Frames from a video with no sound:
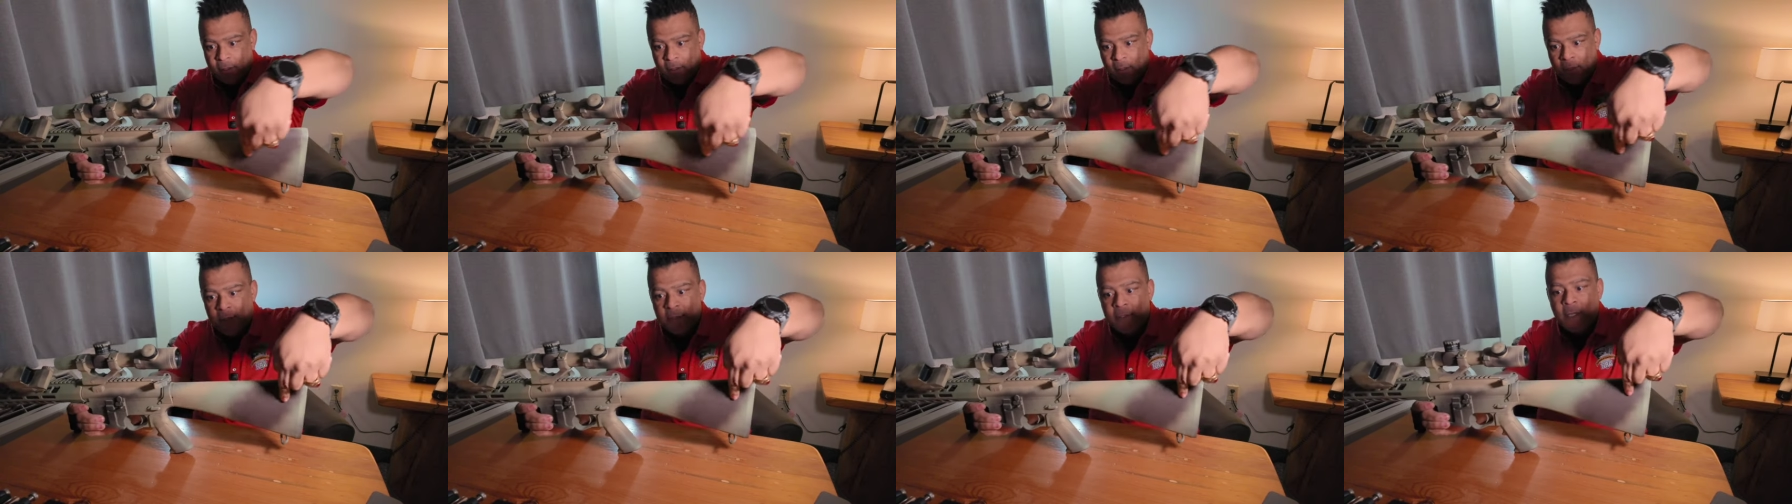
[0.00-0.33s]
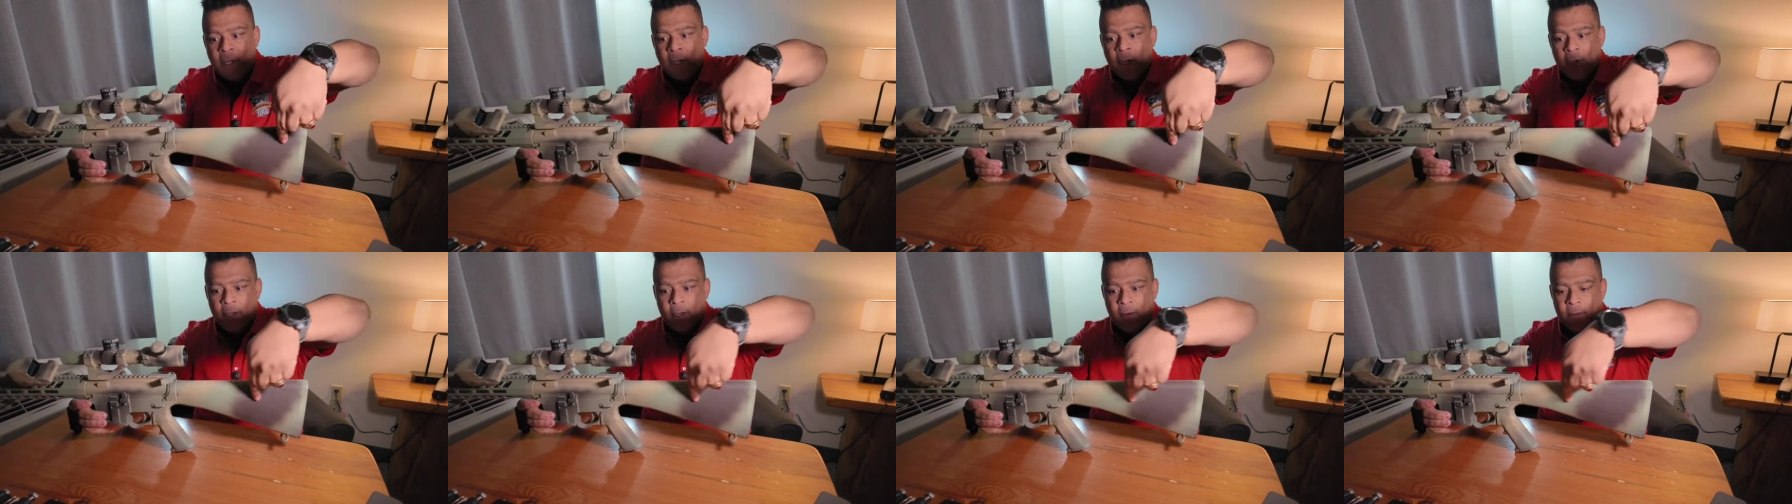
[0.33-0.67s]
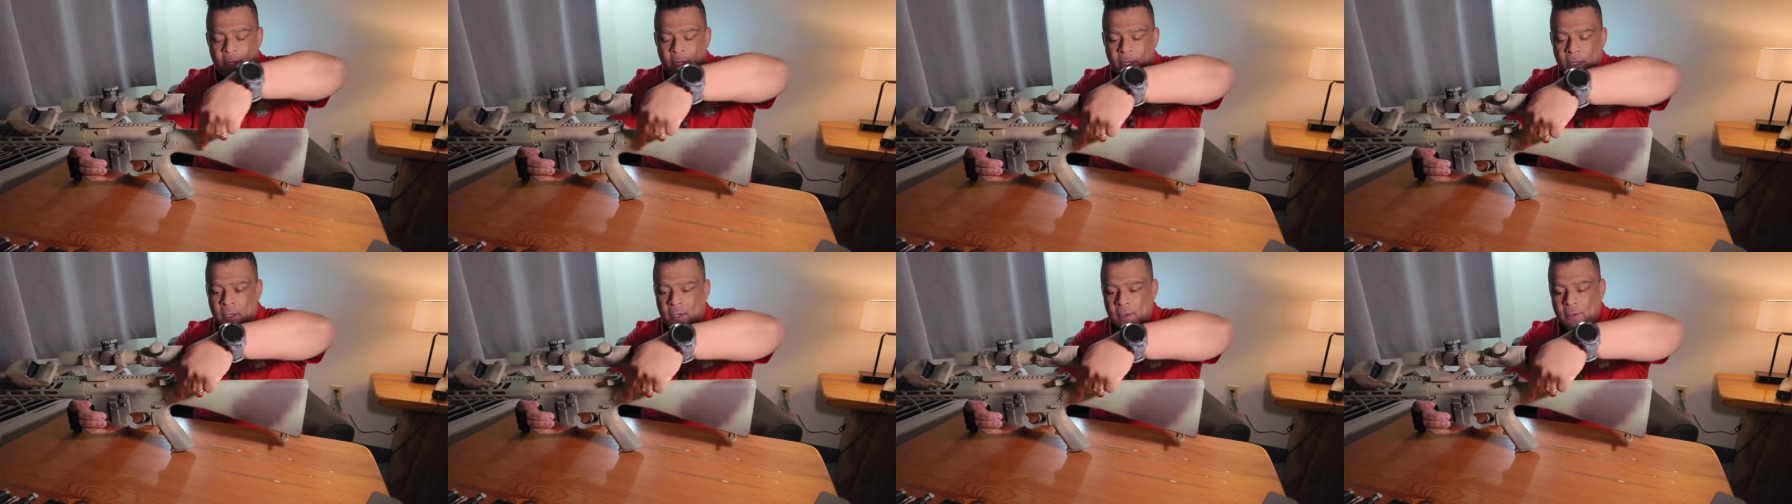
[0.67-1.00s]
this area
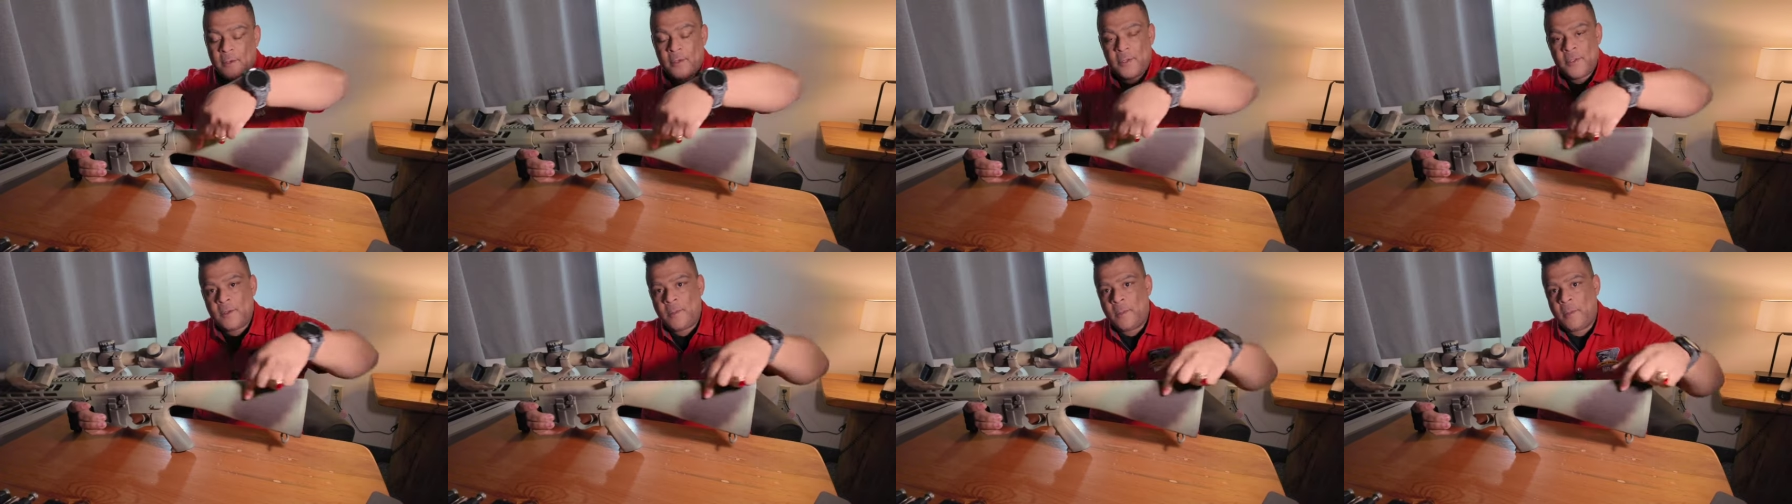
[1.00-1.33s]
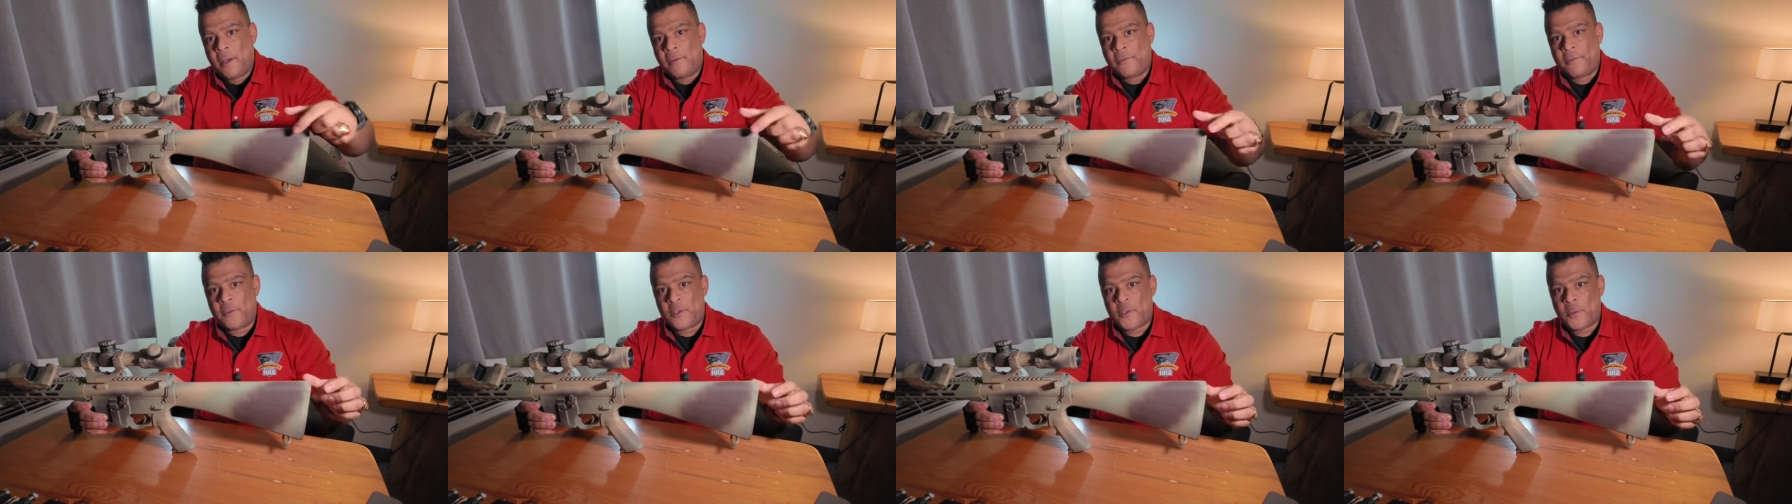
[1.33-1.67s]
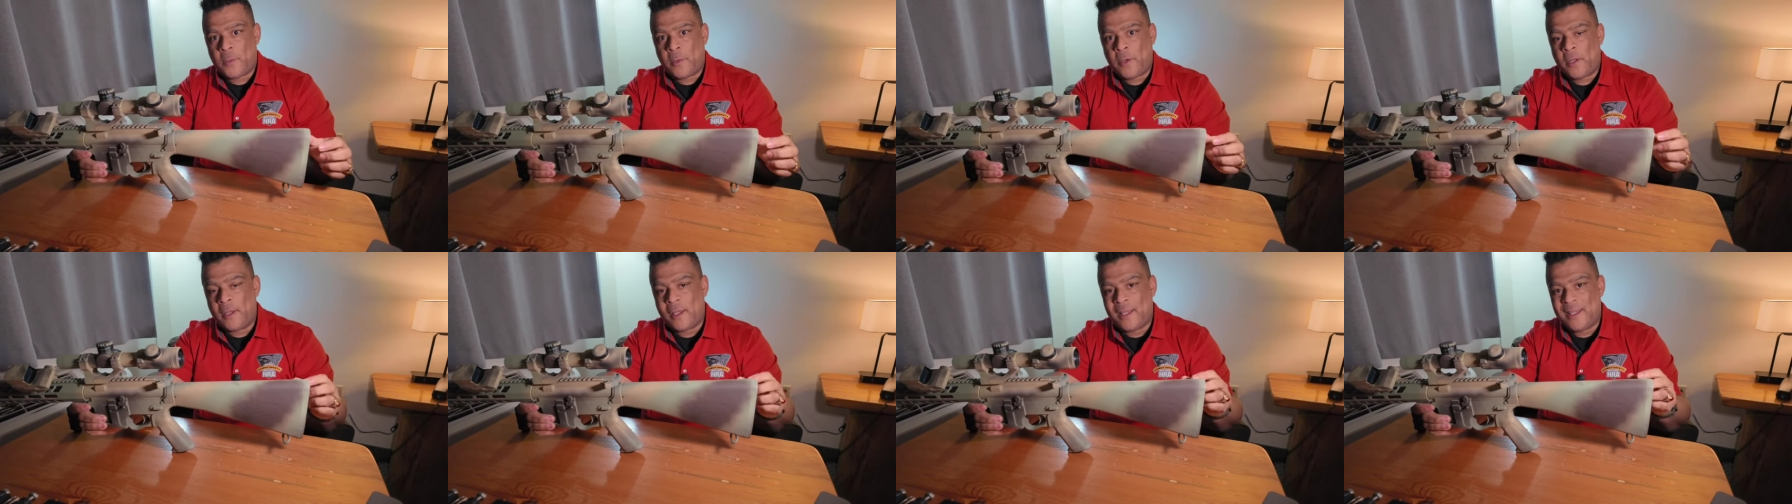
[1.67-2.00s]
right here, there's a buffer
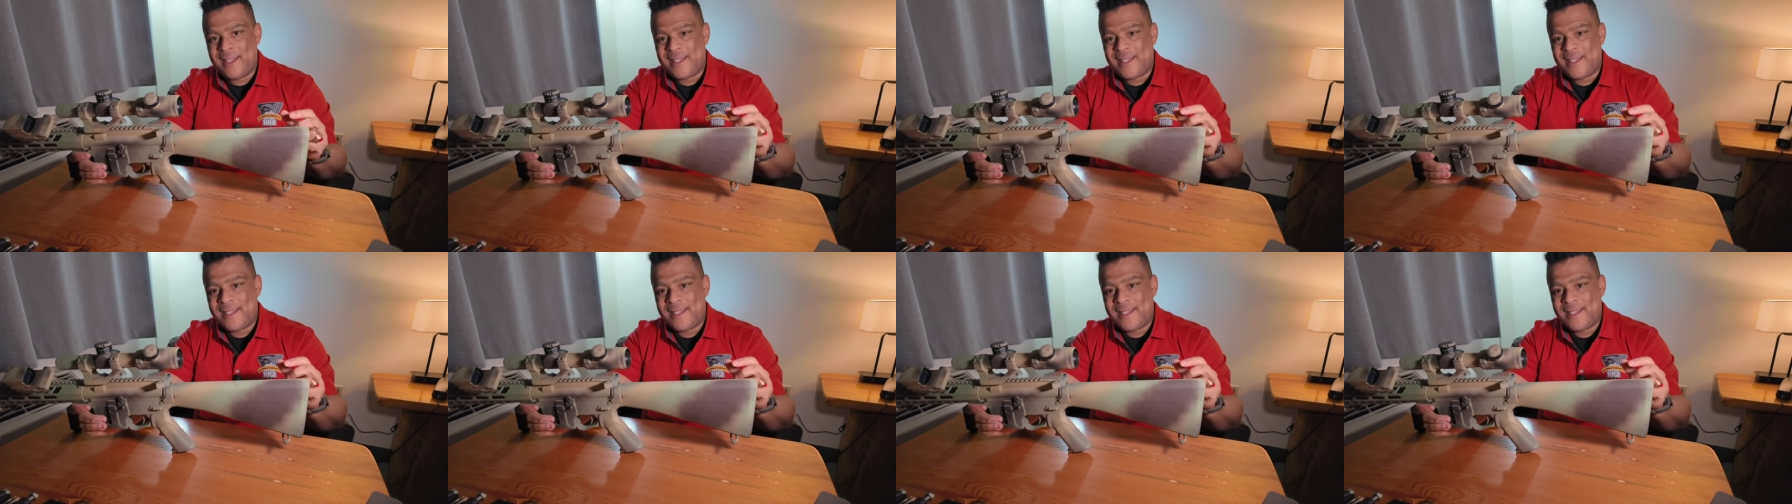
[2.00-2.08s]
spring,